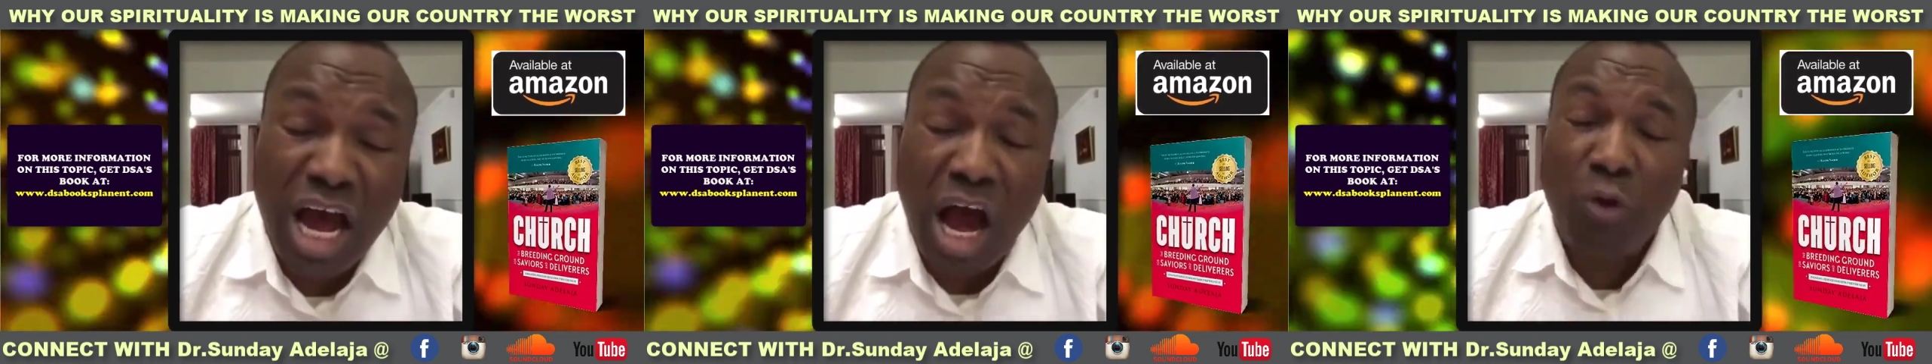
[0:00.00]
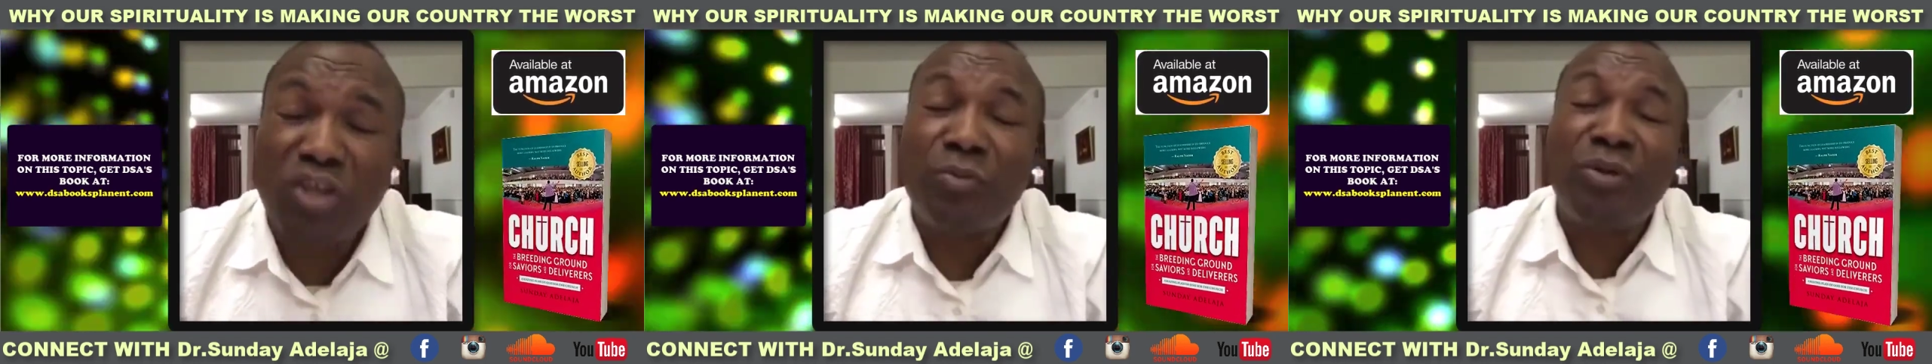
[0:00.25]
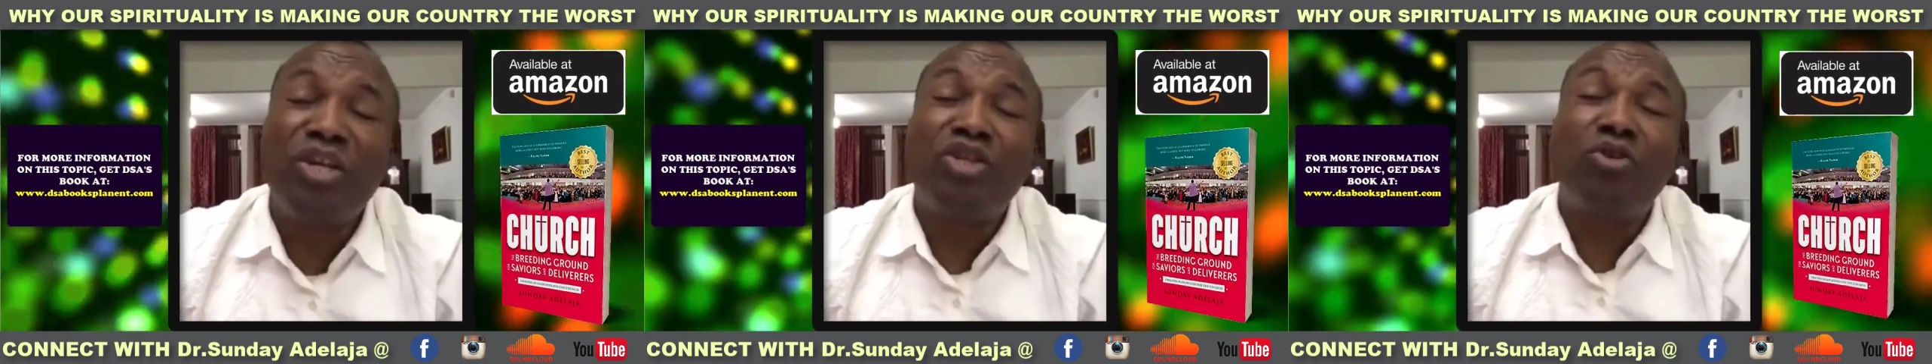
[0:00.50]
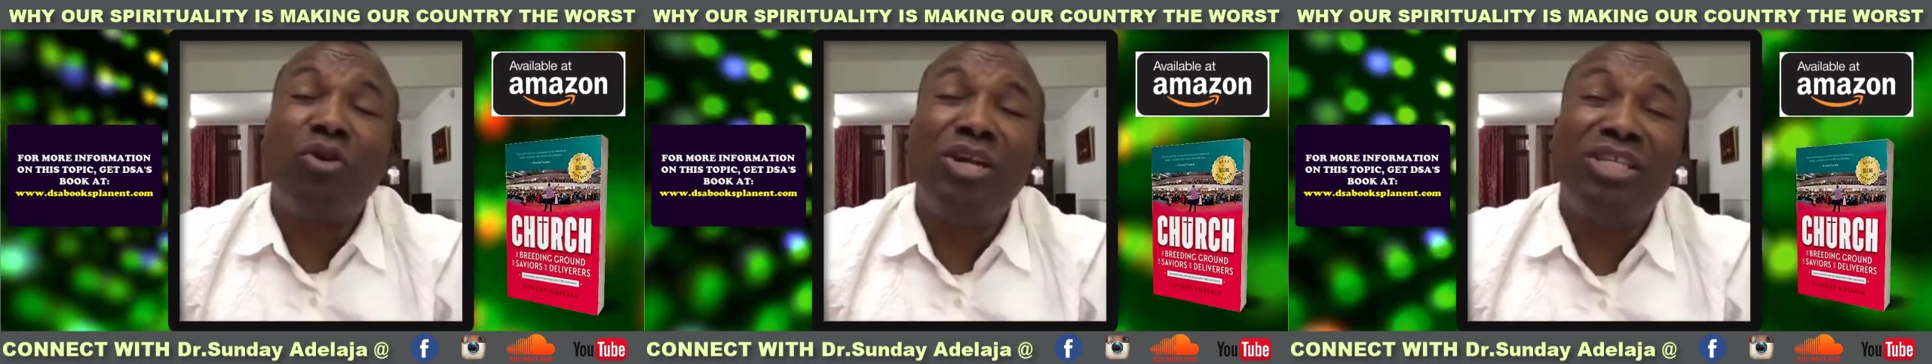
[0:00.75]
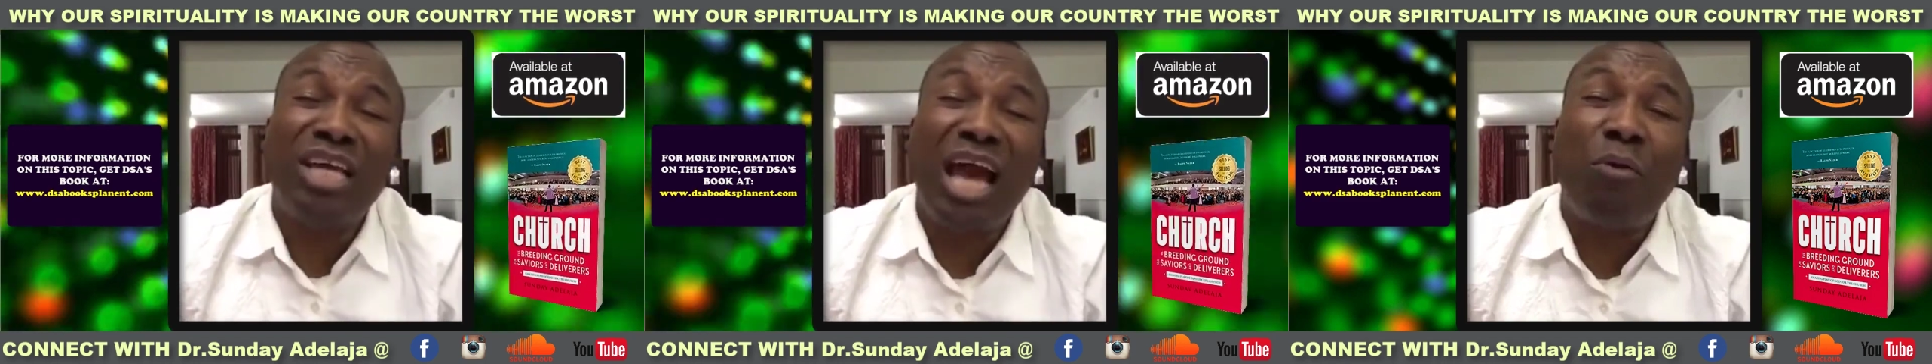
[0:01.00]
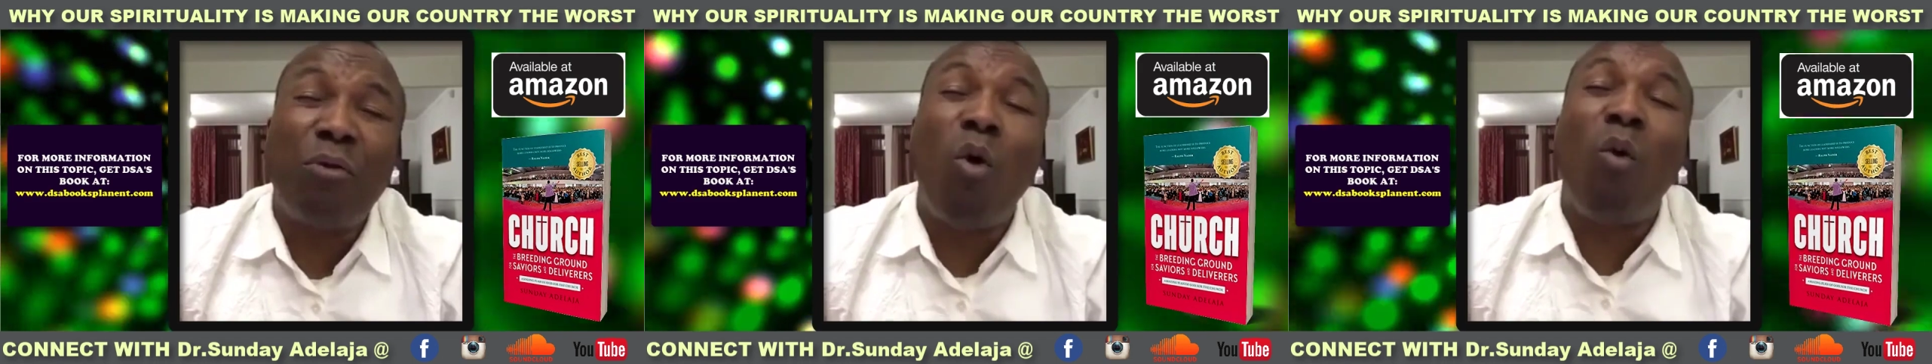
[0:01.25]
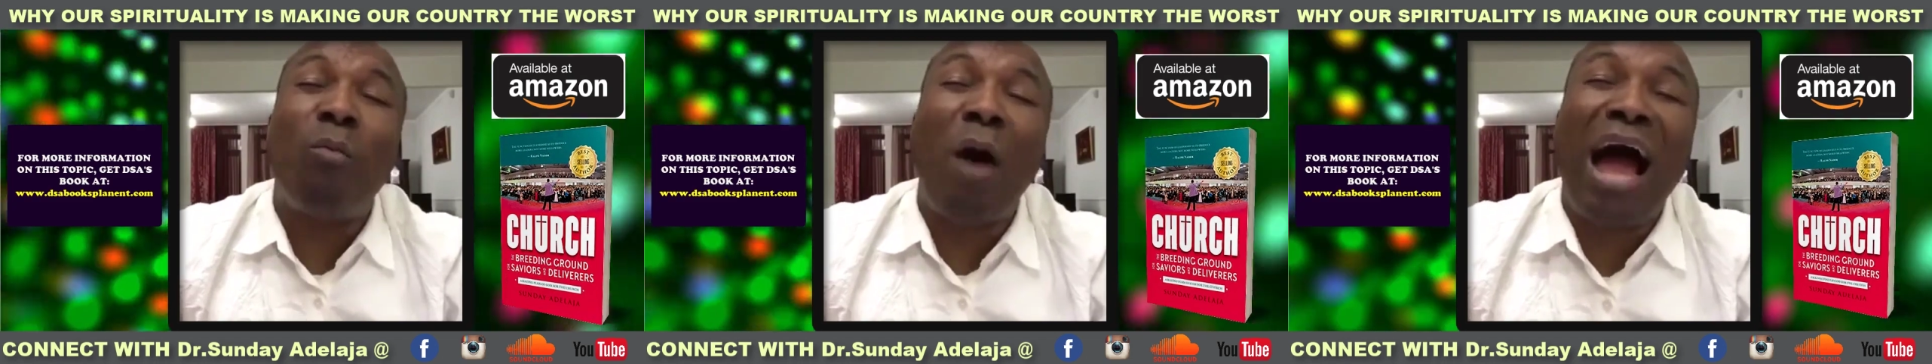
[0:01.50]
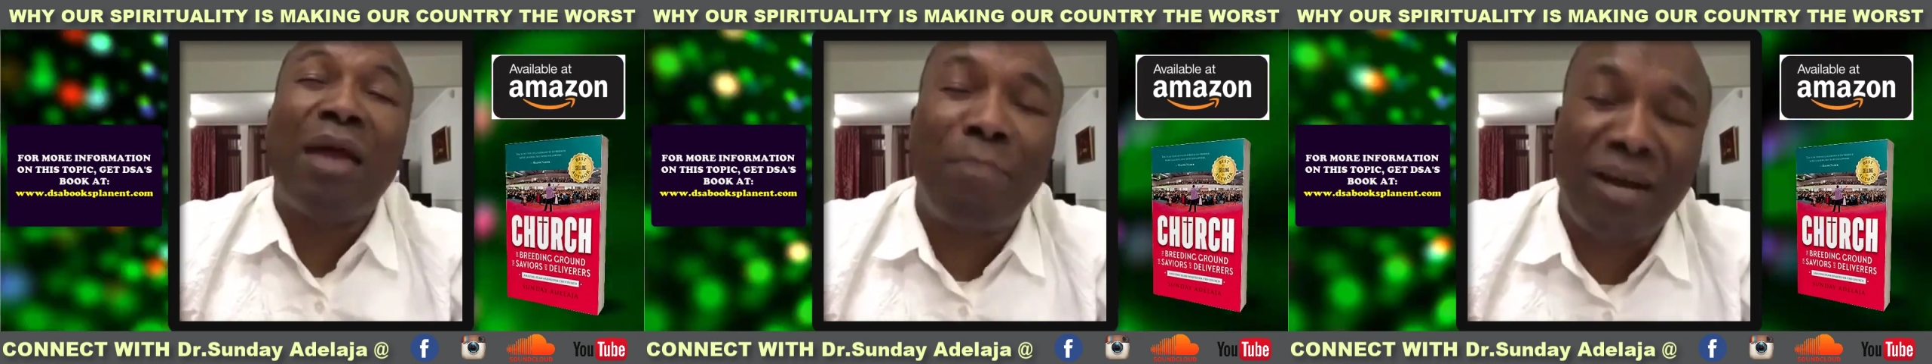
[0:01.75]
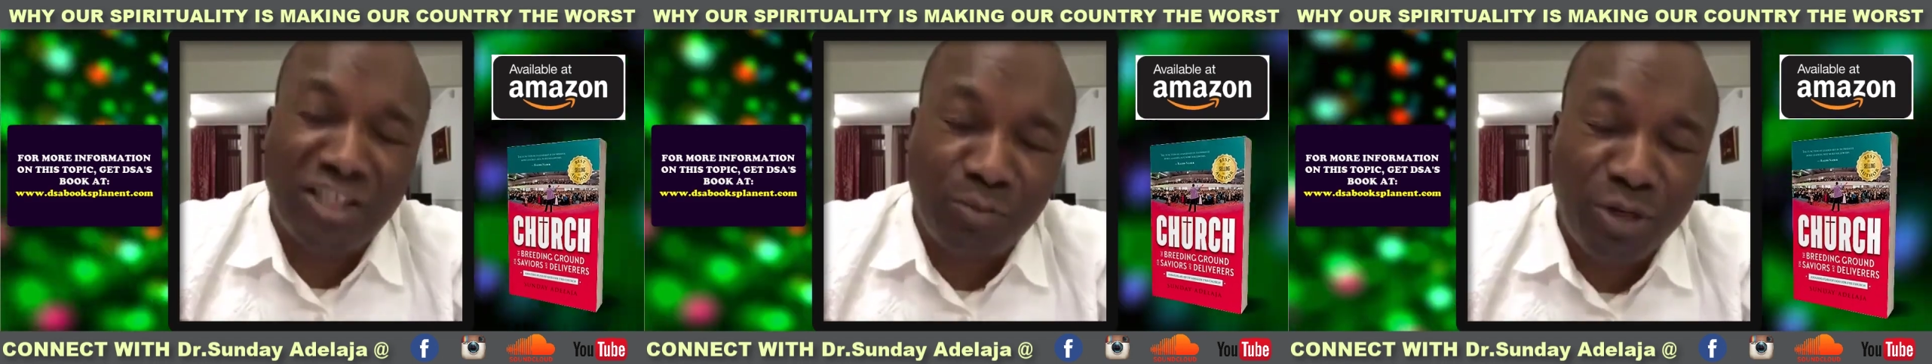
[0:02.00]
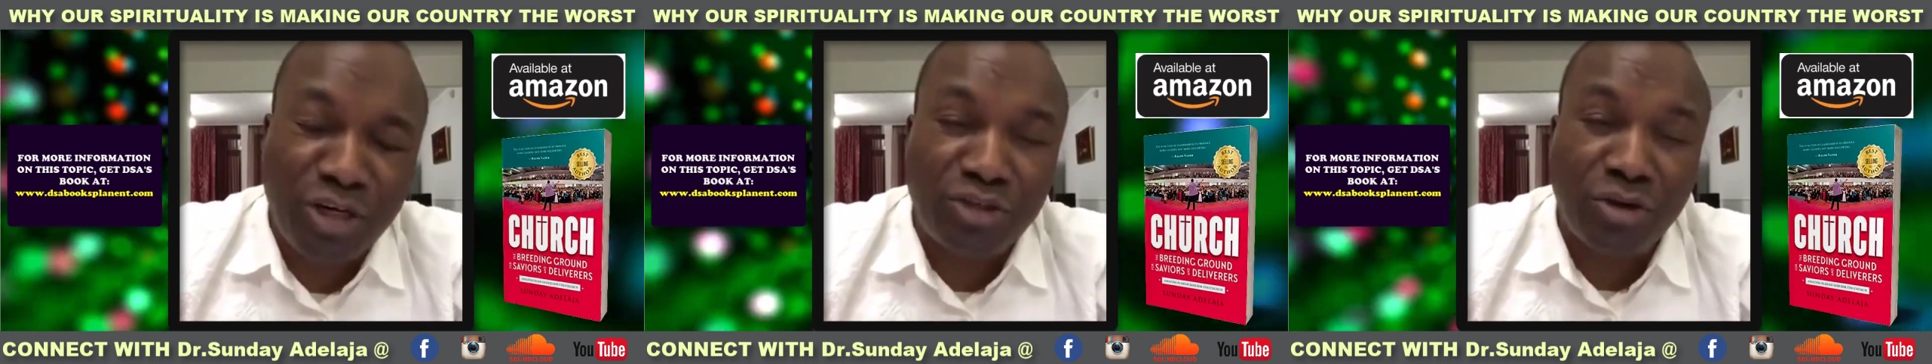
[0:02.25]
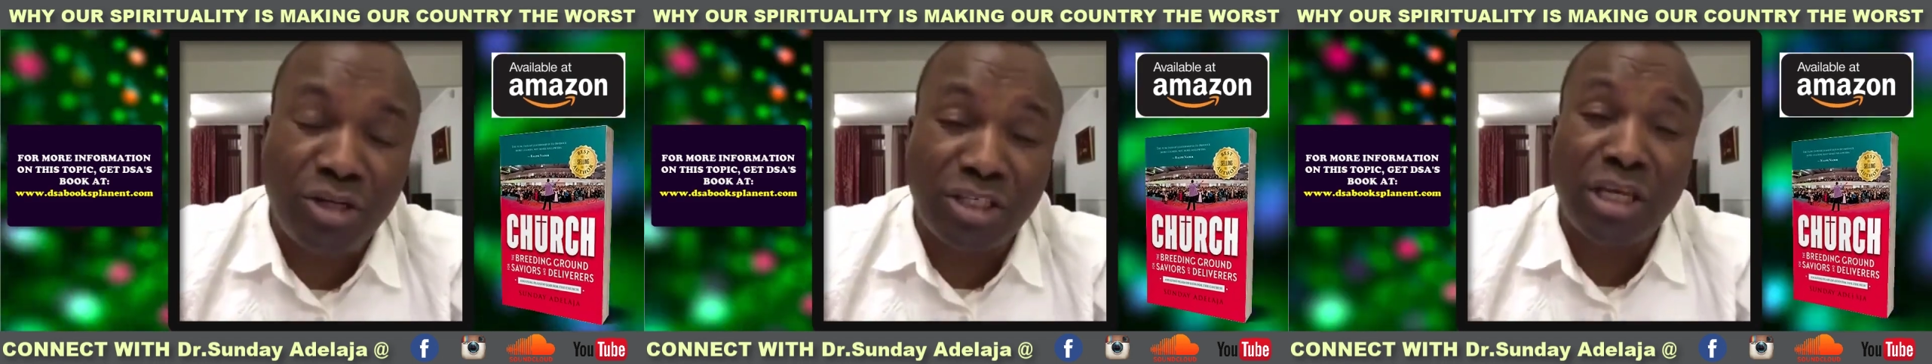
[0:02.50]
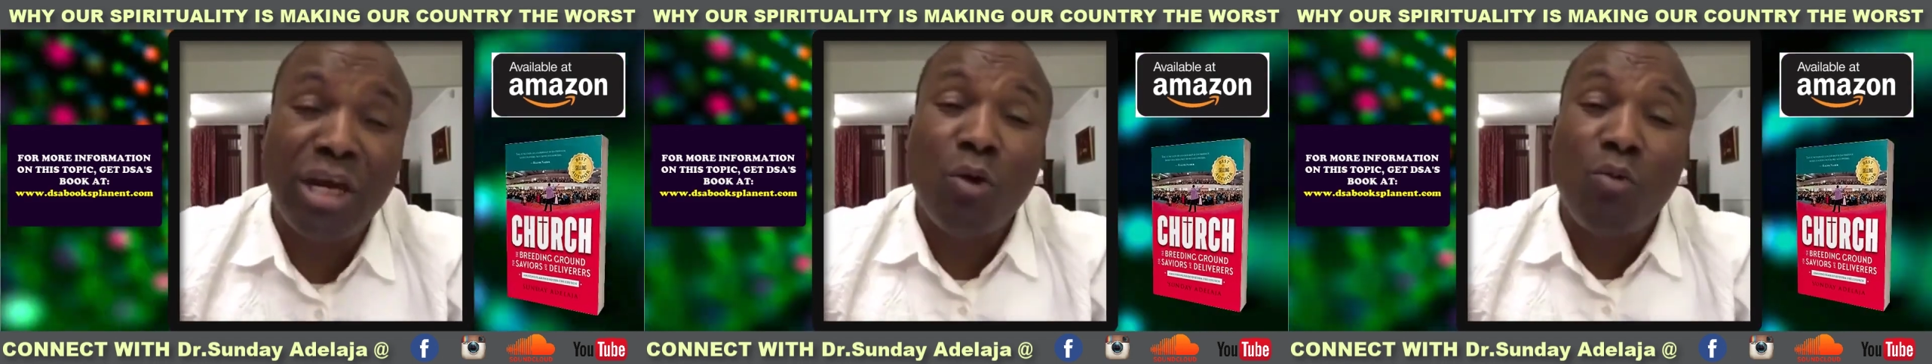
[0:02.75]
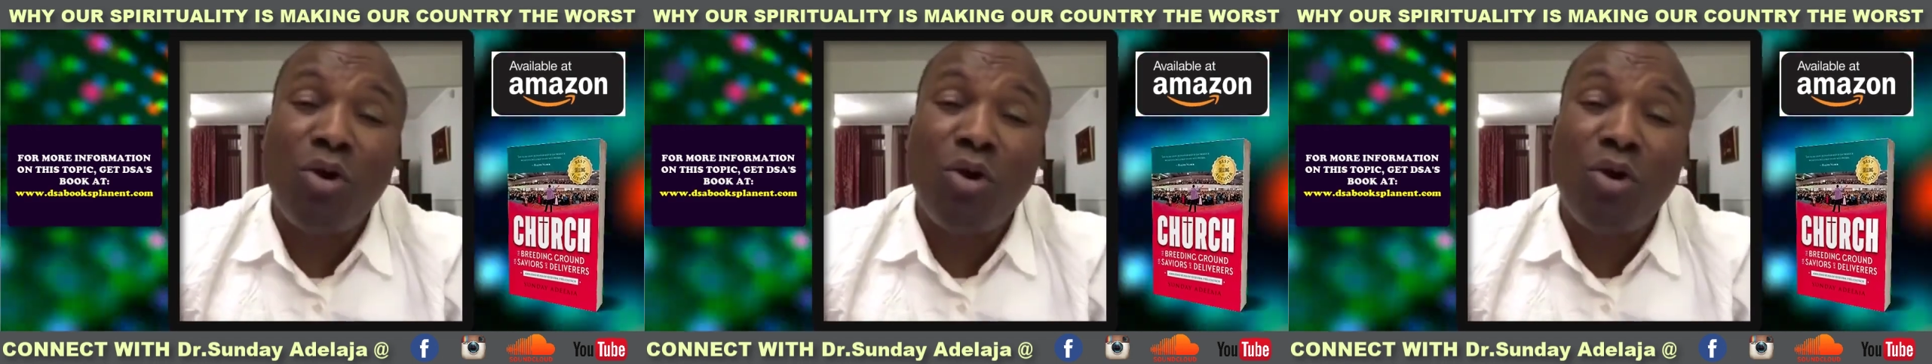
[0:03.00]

Our spirituality, our hyper spirituality